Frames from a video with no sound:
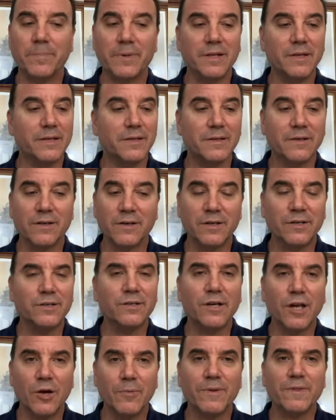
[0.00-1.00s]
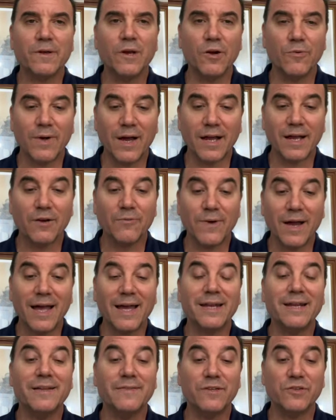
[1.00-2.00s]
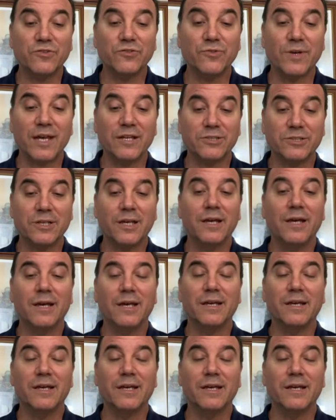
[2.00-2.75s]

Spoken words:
but he couldn't go with Go Rocket Ride in the stretch.